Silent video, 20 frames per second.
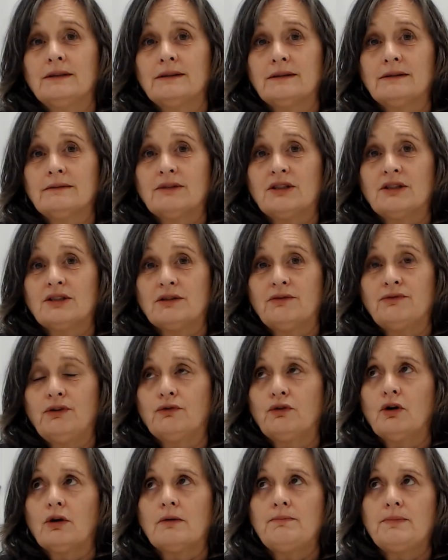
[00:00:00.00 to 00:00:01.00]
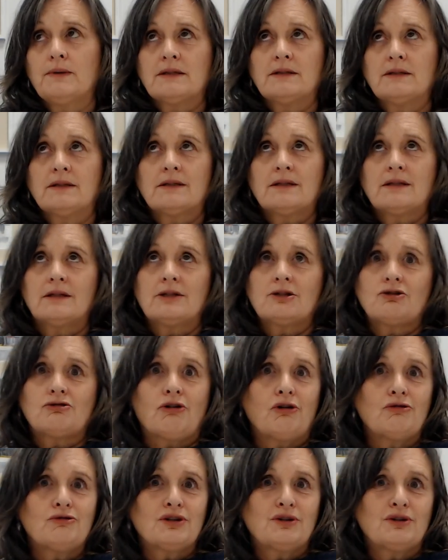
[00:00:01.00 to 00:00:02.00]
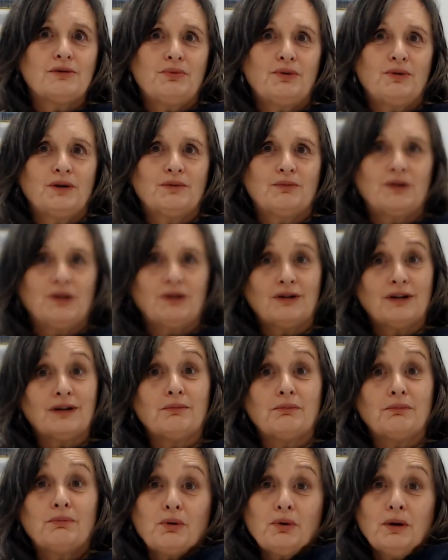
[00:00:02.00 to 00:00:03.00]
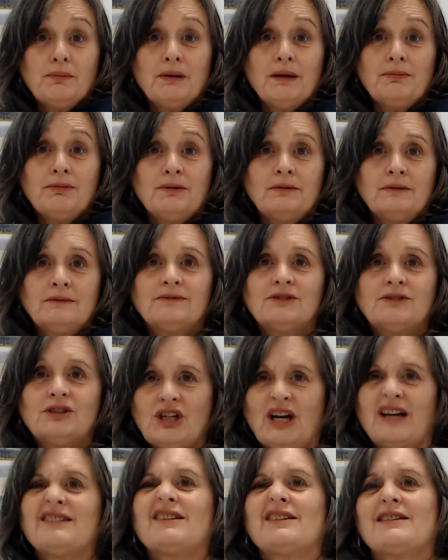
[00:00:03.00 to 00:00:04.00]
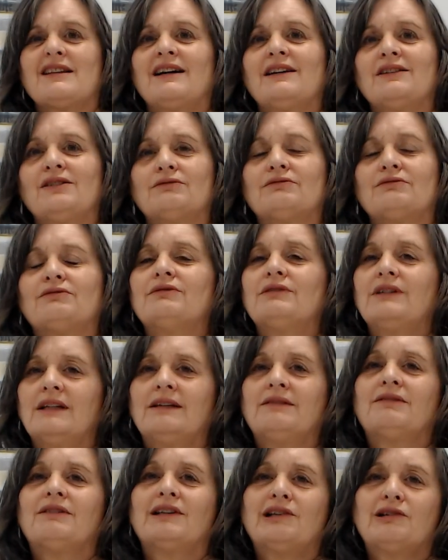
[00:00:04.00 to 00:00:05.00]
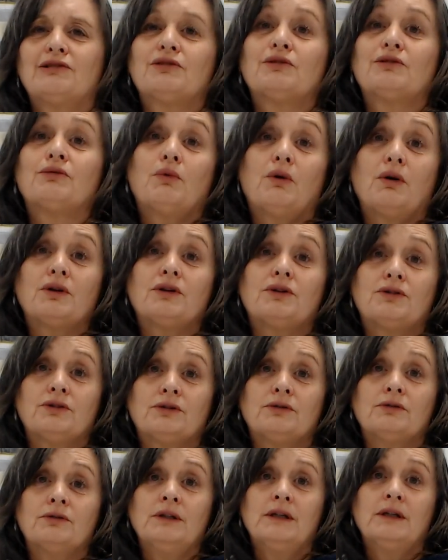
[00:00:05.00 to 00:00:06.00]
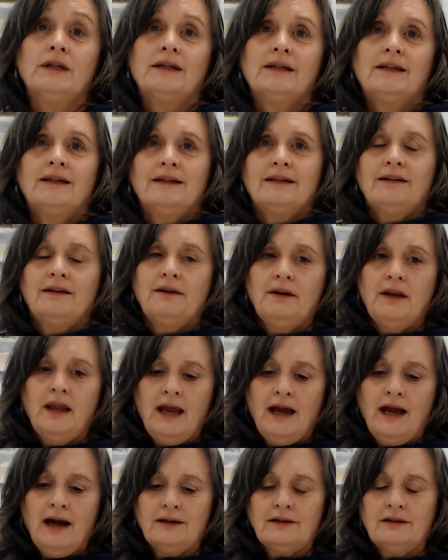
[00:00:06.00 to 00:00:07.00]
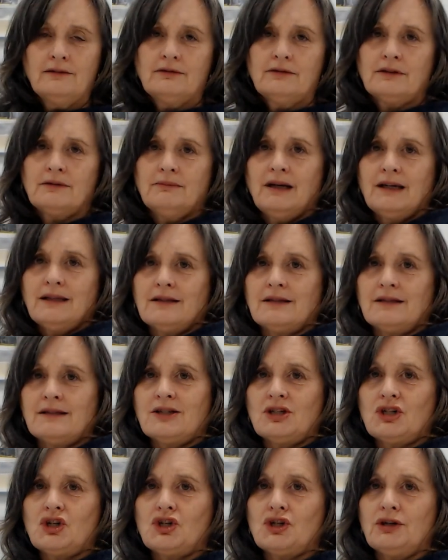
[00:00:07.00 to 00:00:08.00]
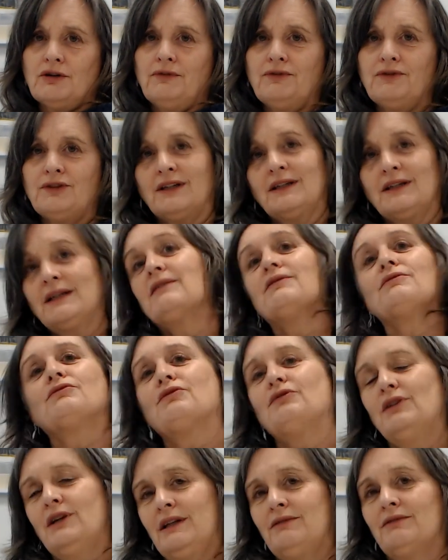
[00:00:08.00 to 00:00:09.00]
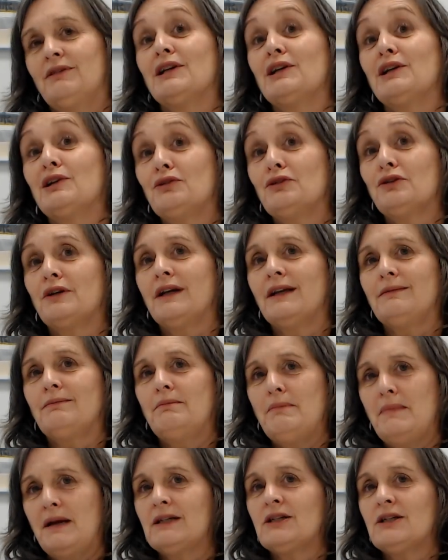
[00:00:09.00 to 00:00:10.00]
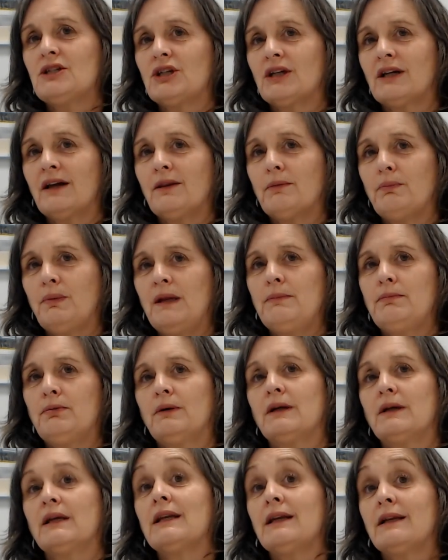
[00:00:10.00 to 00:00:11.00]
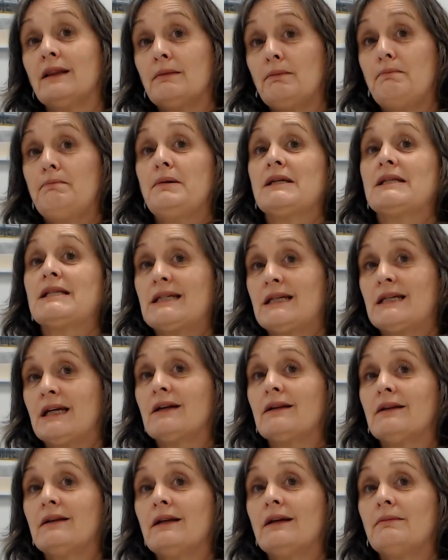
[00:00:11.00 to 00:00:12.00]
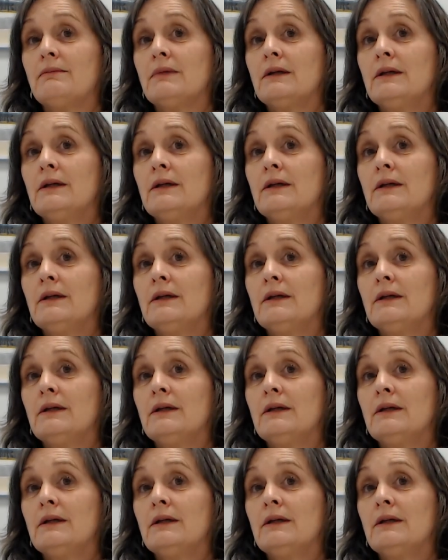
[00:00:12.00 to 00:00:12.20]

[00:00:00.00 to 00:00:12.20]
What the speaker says: Because if you've got a business that's grown to the point where you can employ people, chances are you're really, really good at what you do. Now you've got to make this shift and get really, really good at managing other people and getting the best out of them.